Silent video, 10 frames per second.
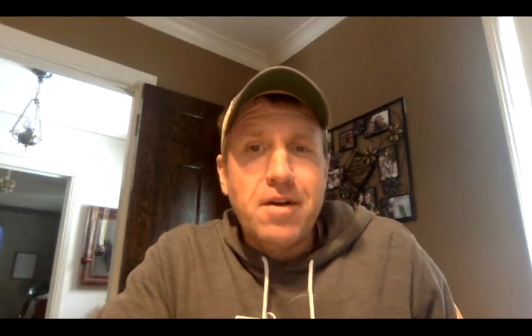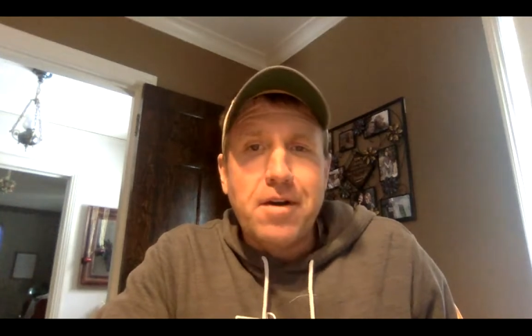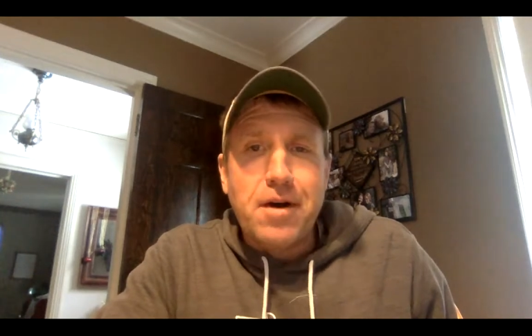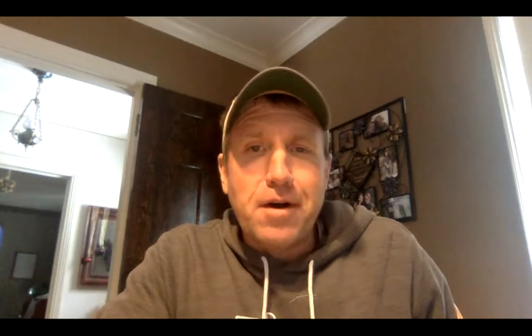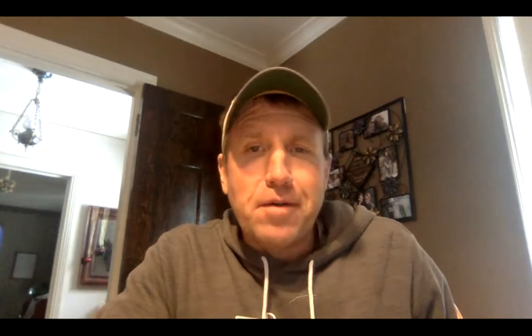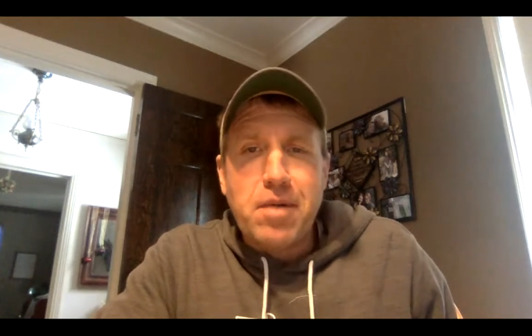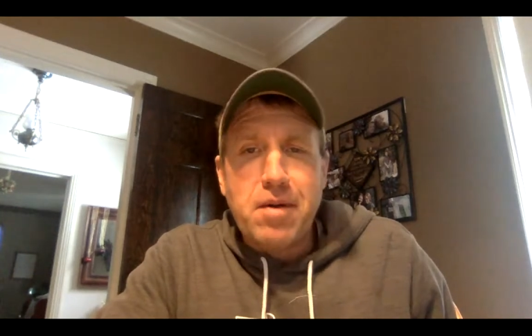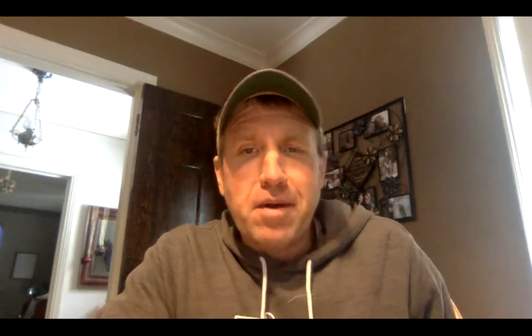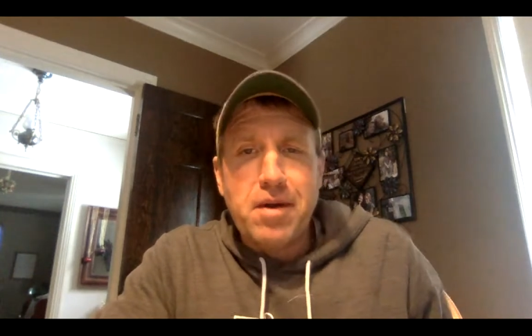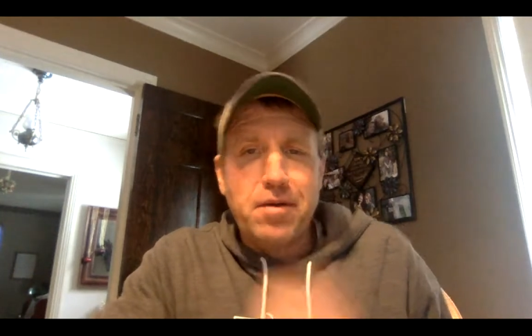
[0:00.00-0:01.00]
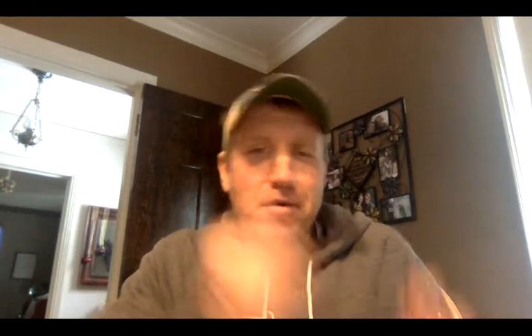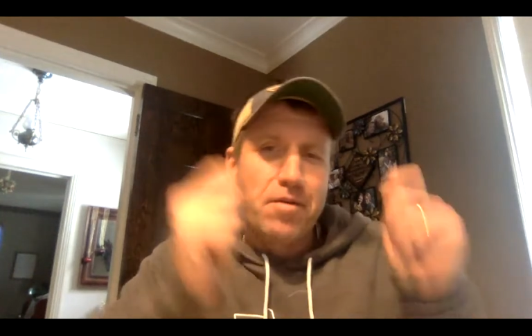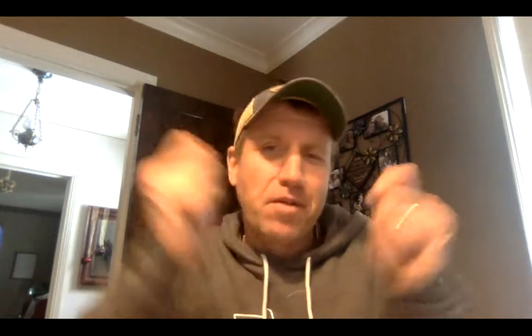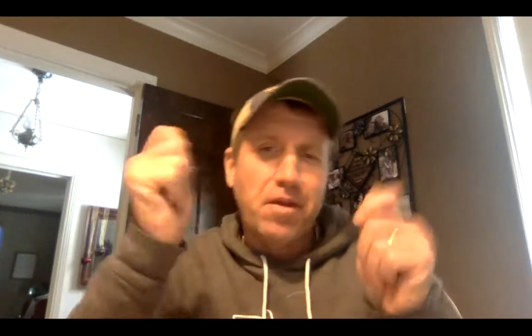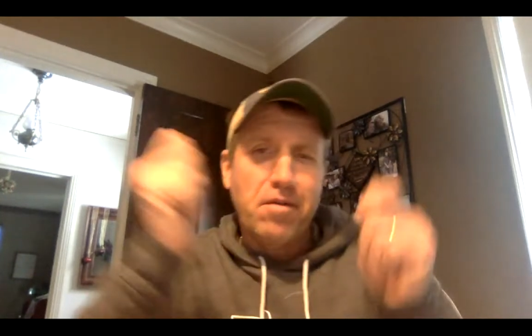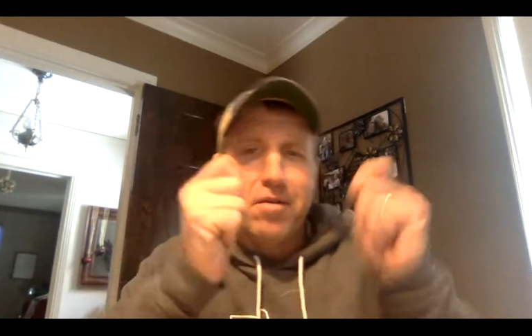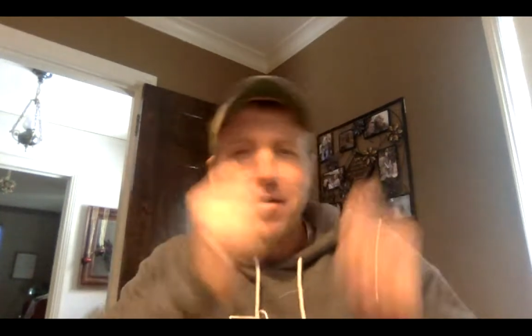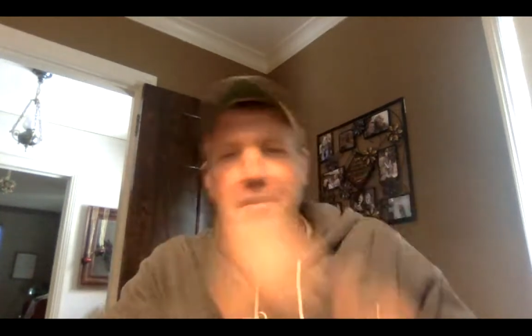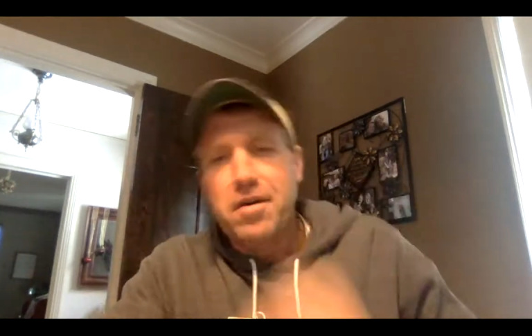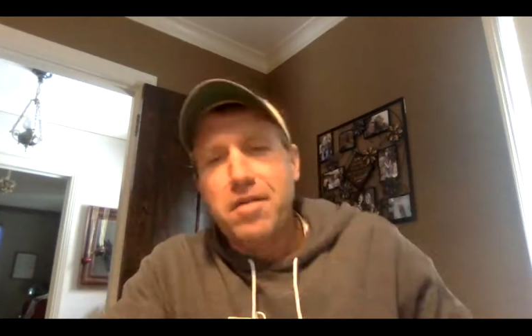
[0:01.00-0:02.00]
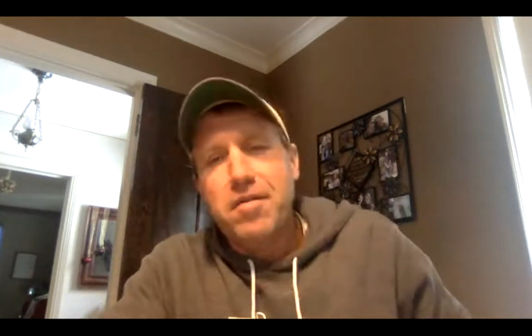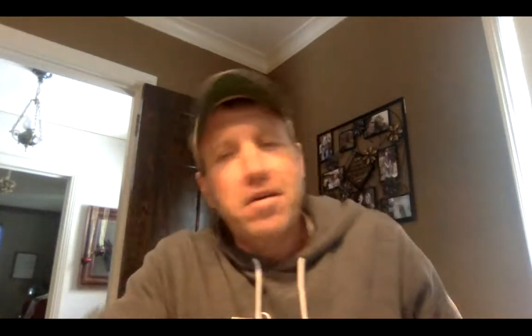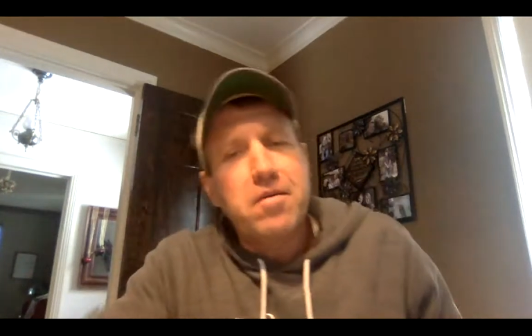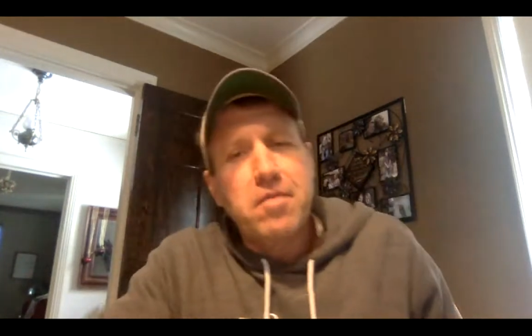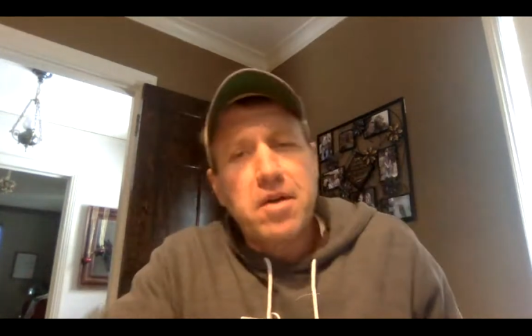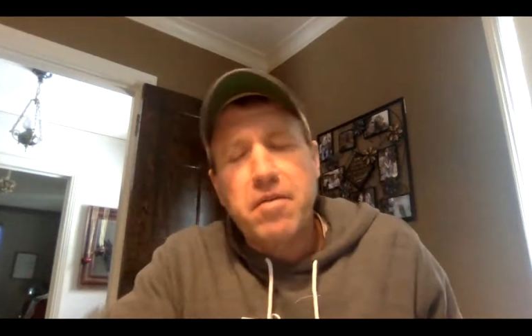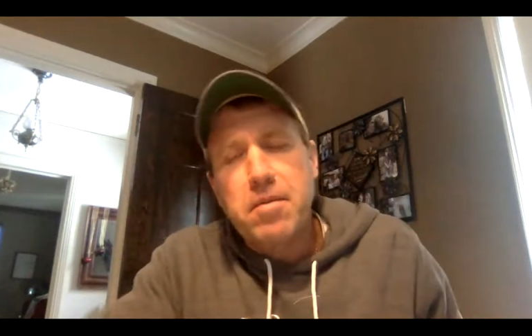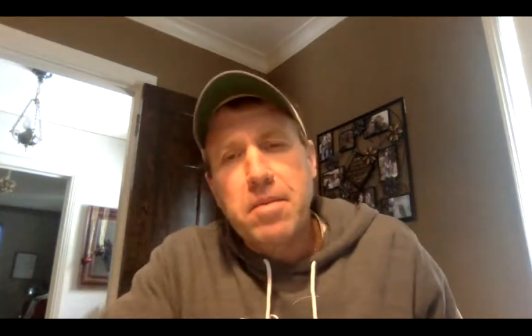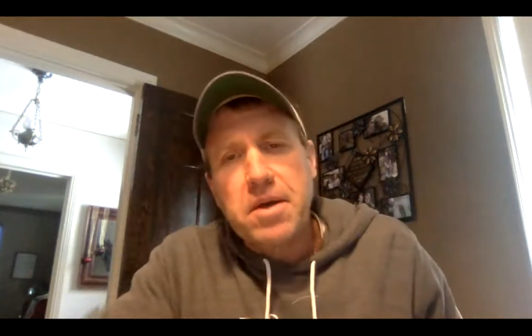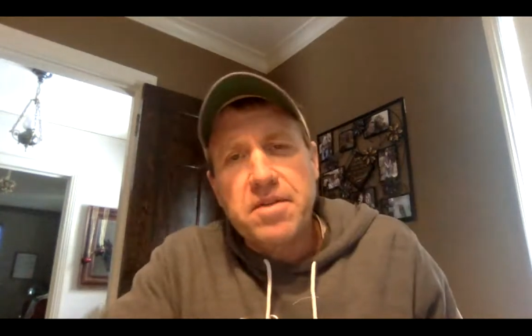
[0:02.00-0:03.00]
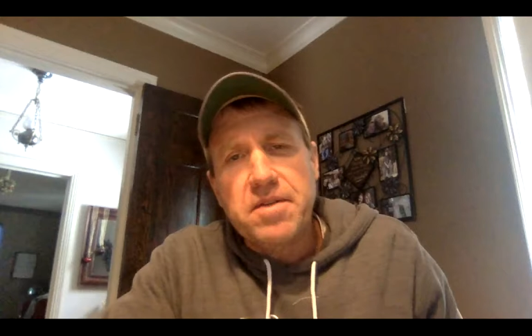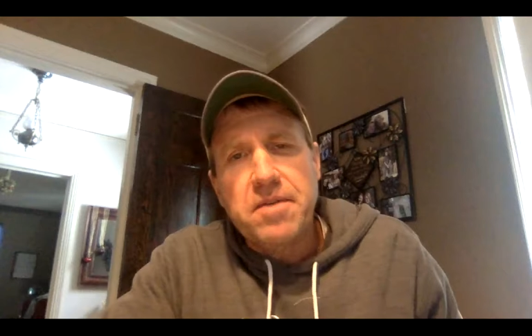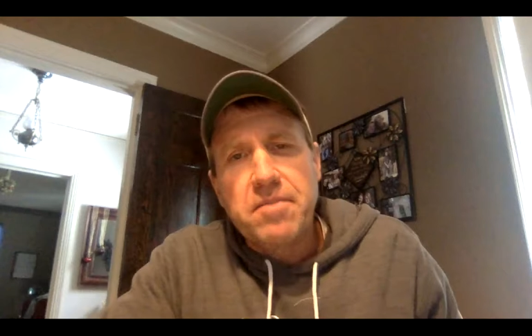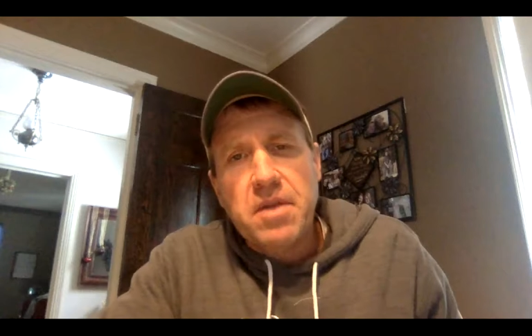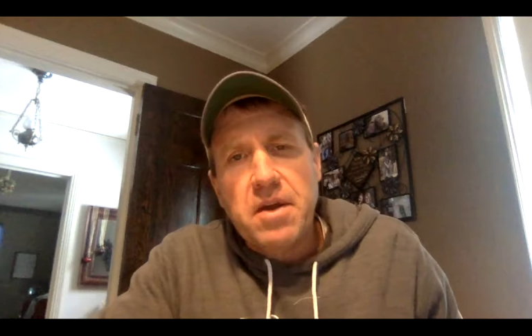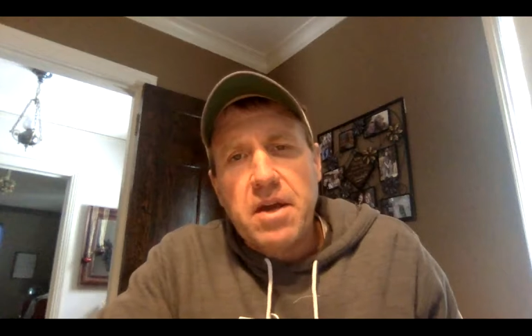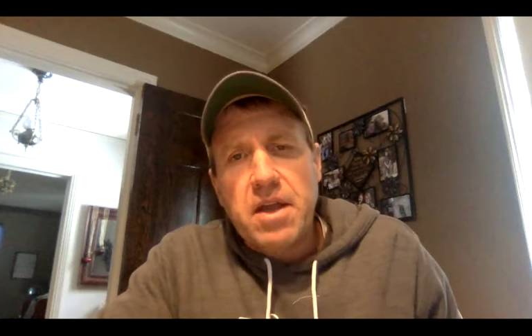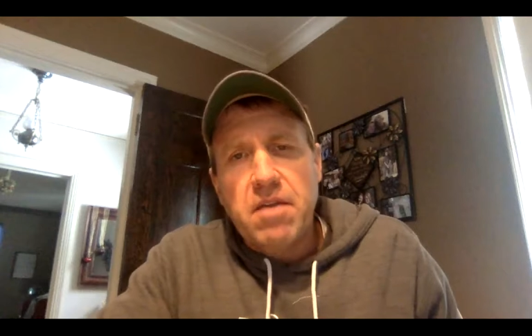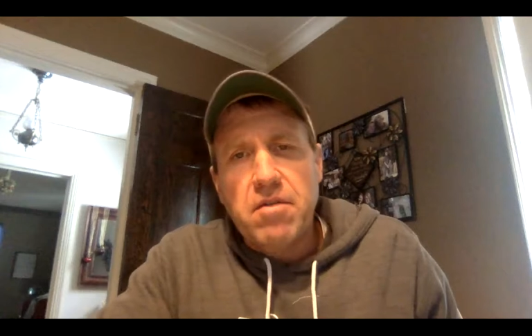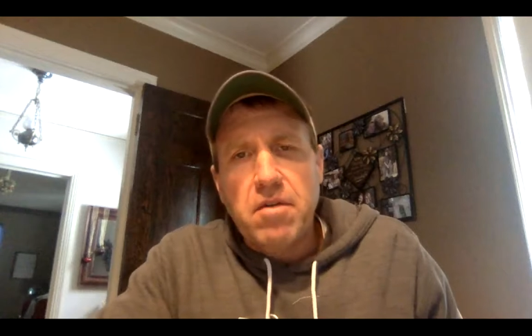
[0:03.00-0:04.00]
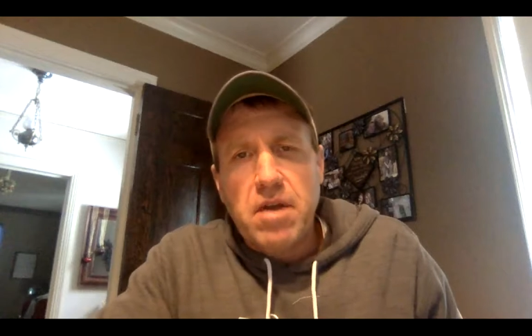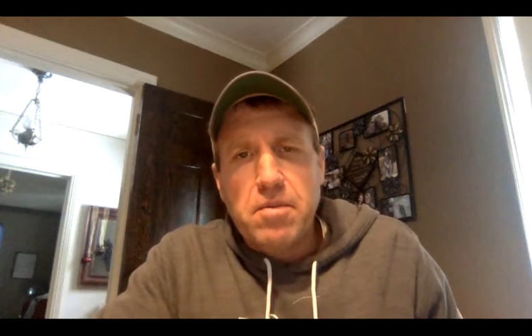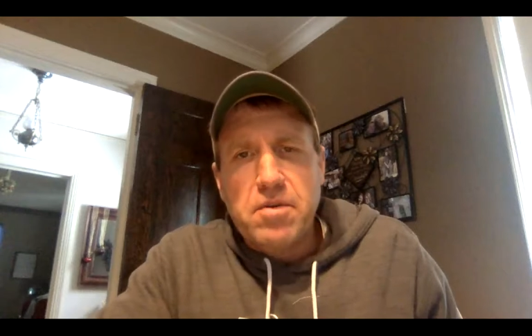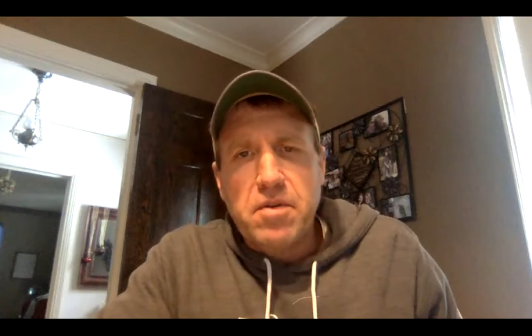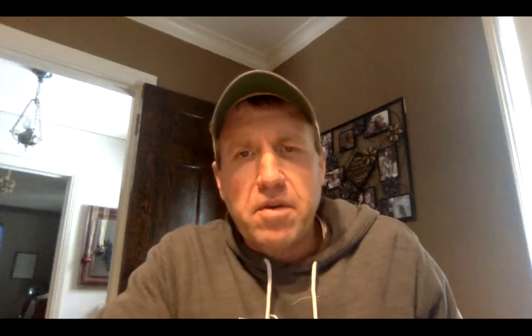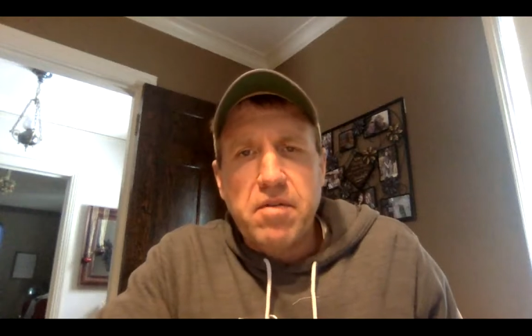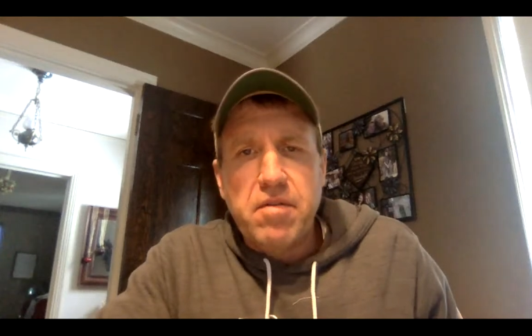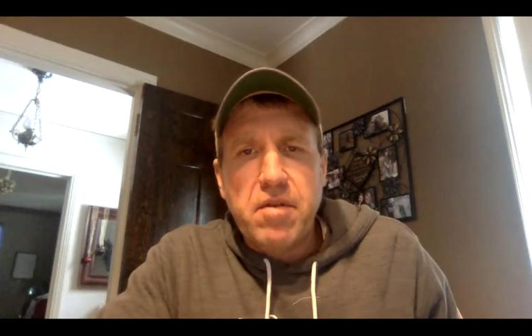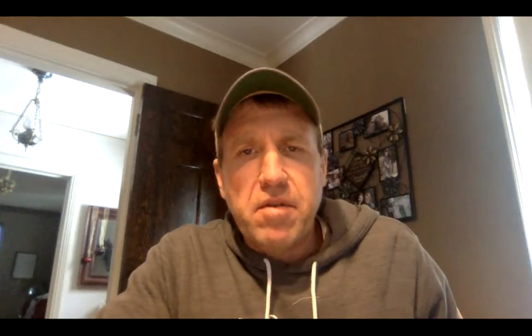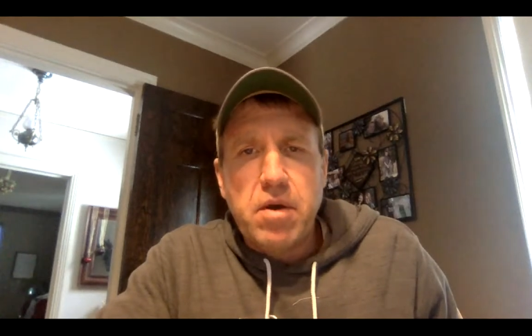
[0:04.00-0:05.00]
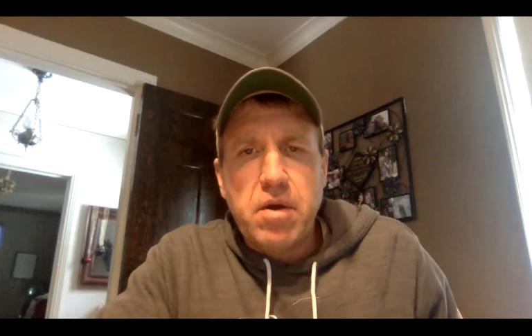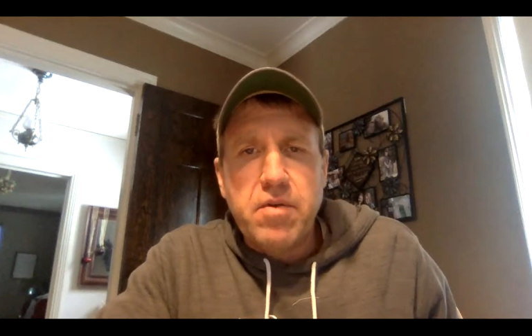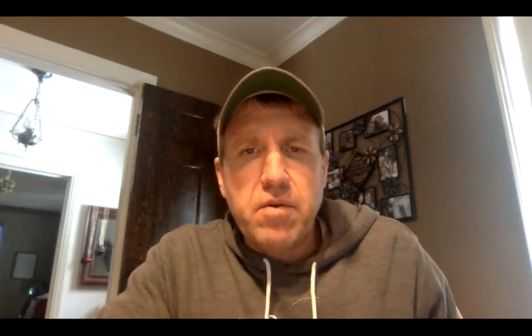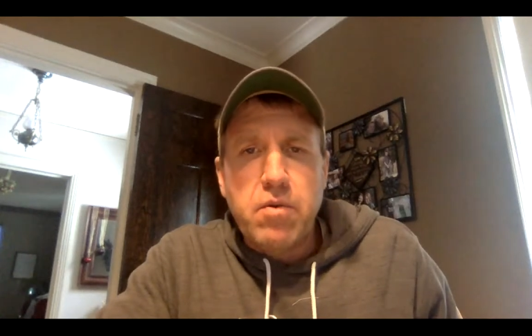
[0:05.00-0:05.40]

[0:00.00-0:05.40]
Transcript: Probably had to hold things a little crazy and whatever, but gives you an opportunity to see what